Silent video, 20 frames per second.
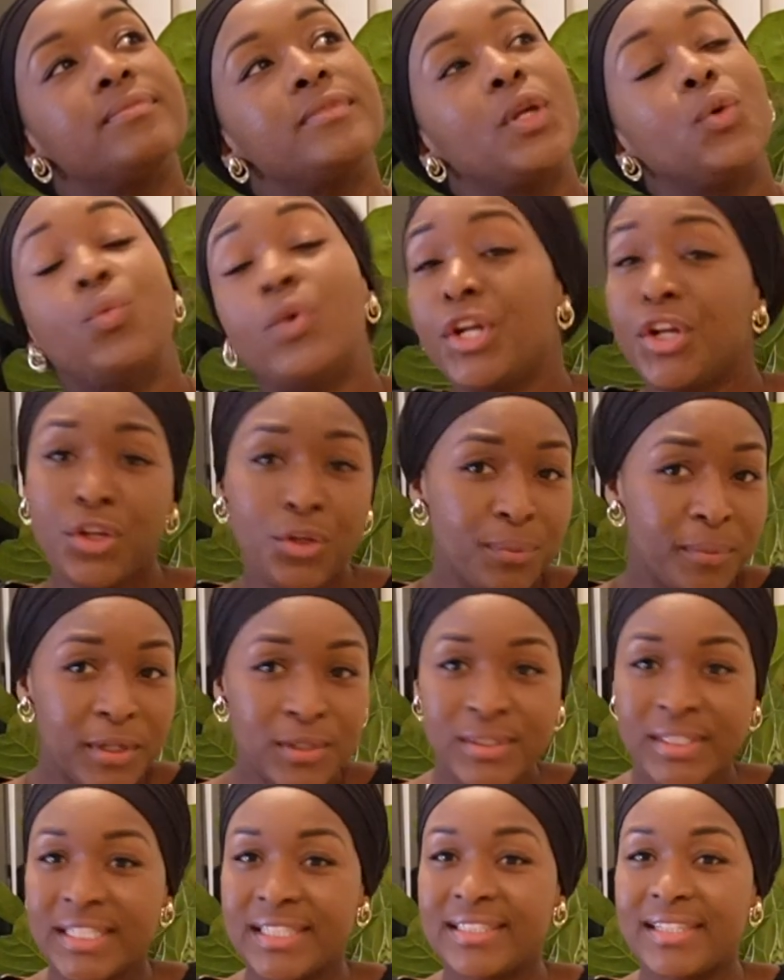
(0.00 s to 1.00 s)
What are you
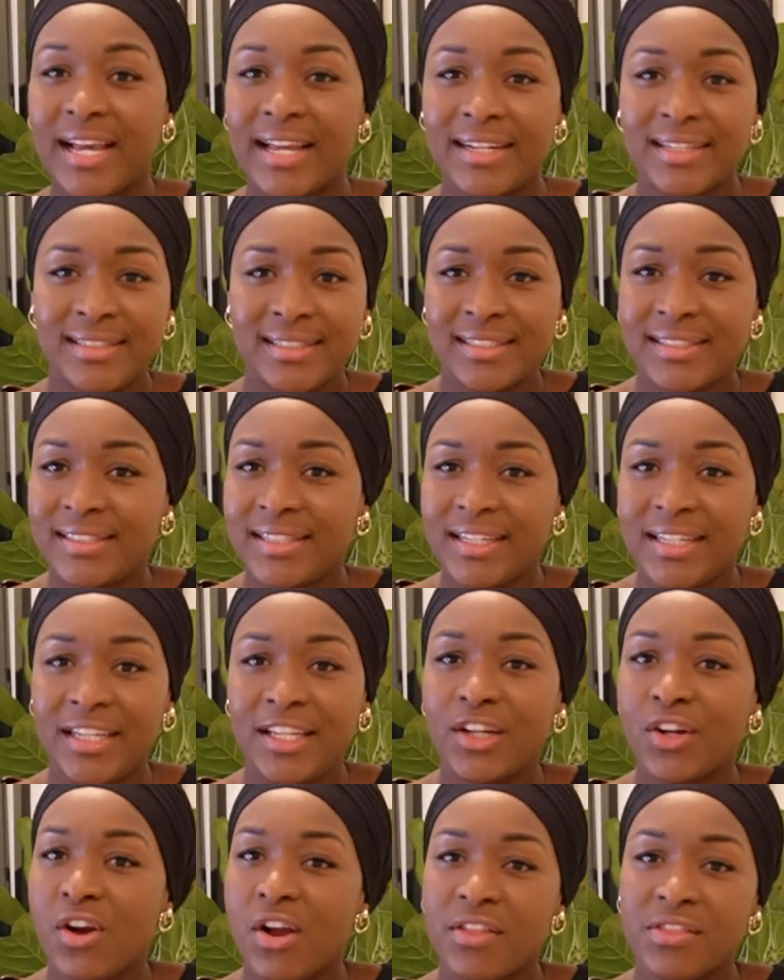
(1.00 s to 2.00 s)
most excited to see
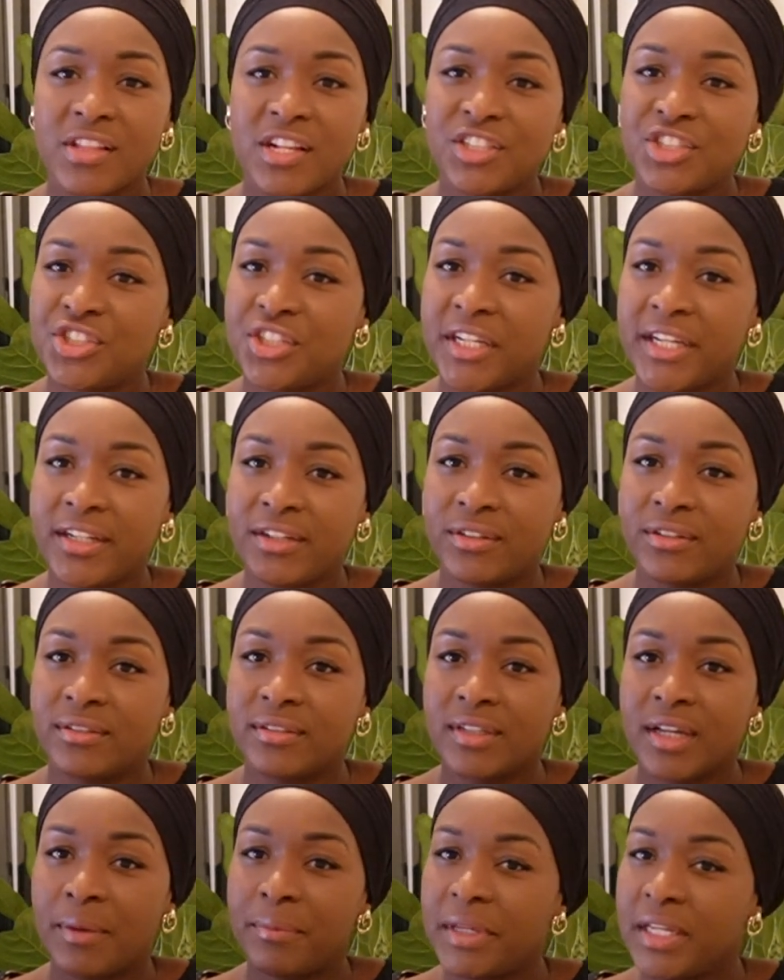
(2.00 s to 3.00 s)
here on this channel
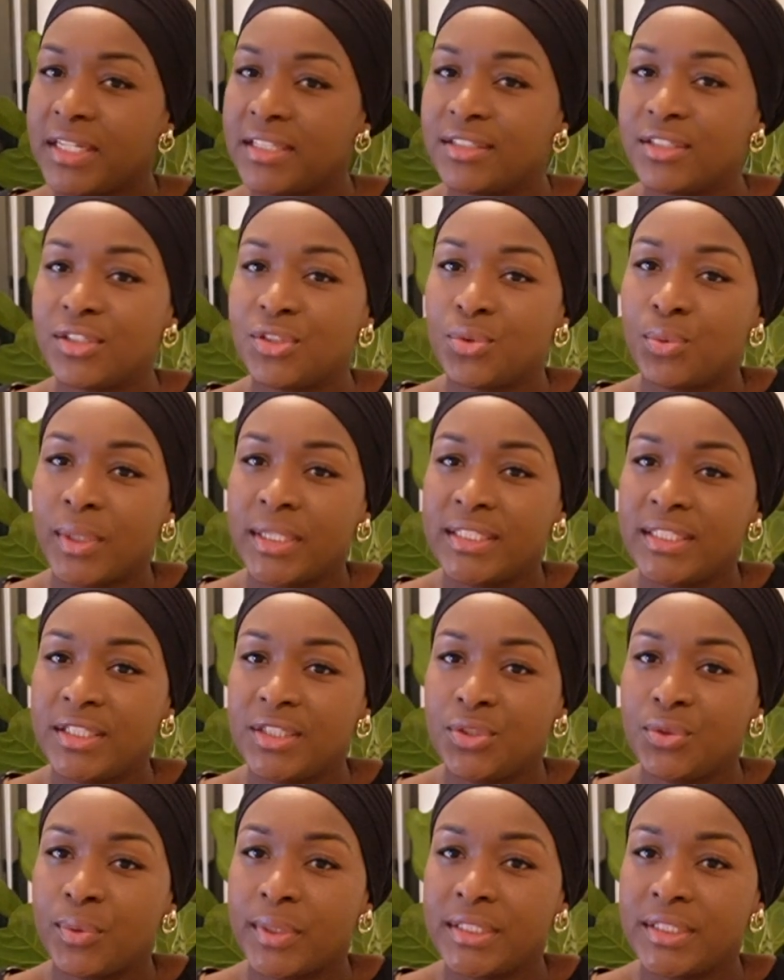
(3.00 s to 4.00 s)
coming into
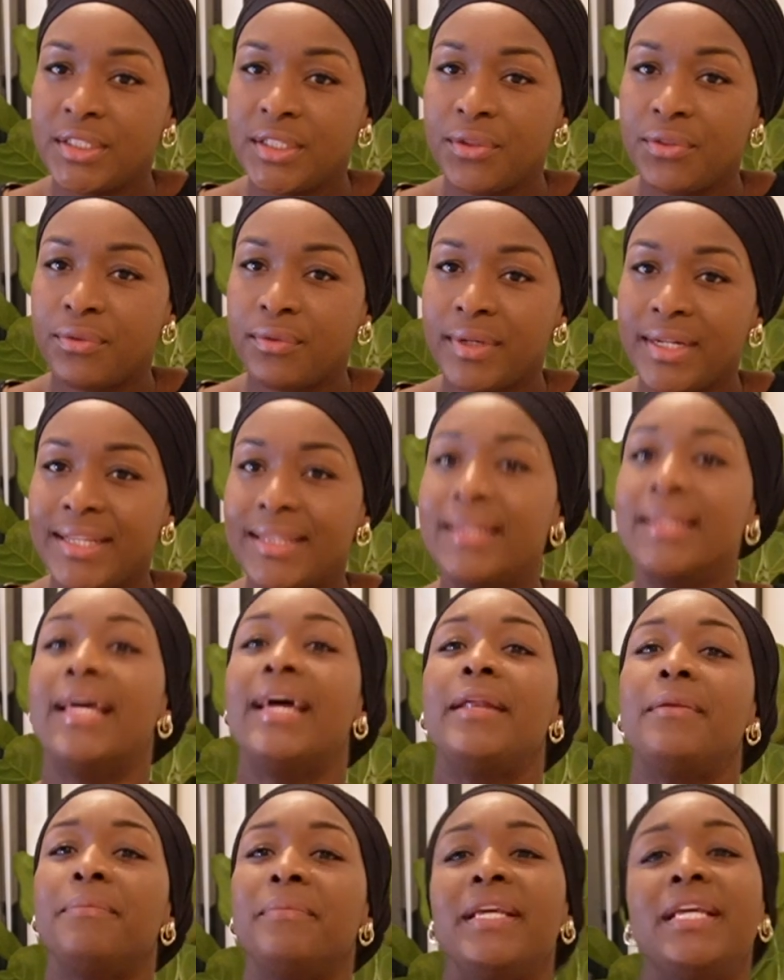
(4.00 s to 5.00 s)
2023?
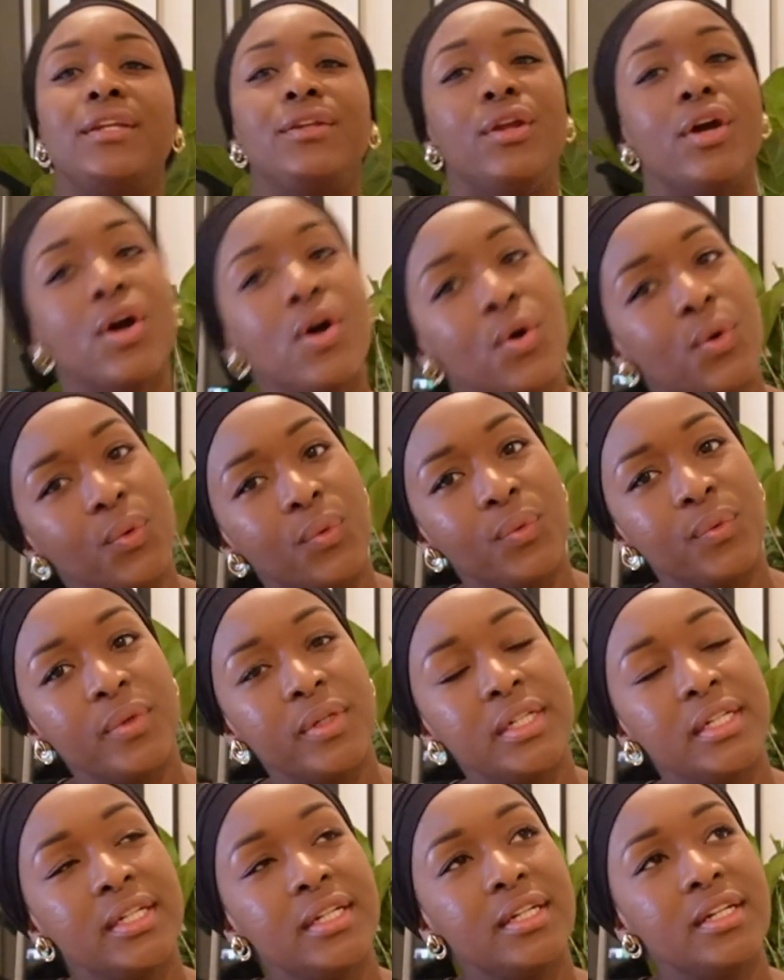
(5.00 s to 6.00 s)
Let me know,
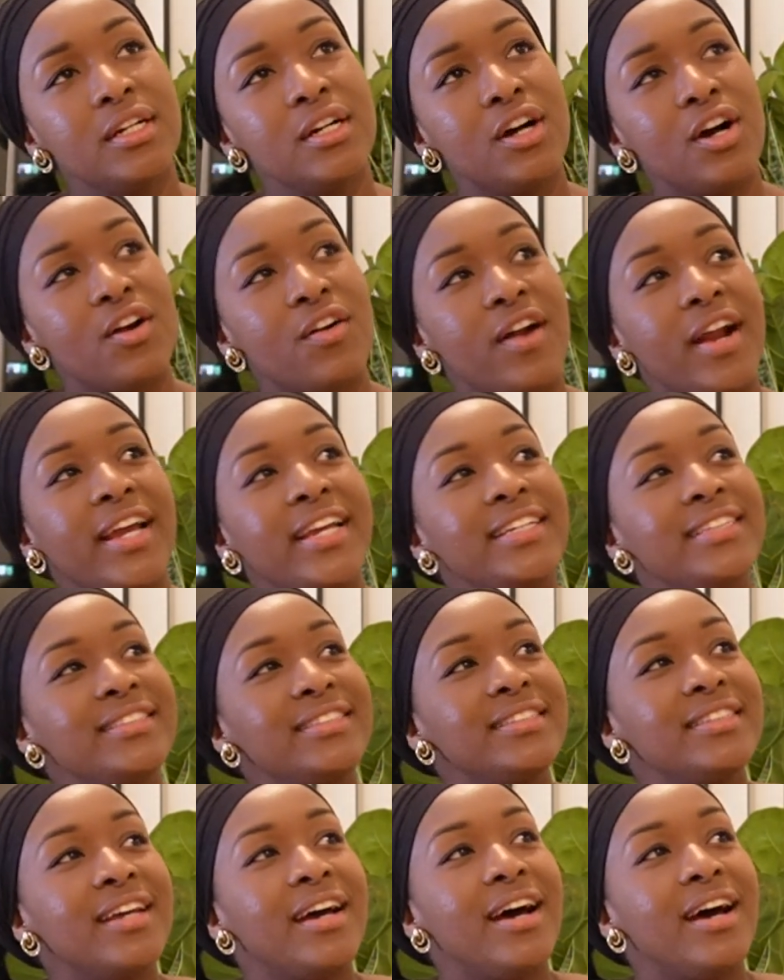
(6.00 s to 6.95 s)
all right?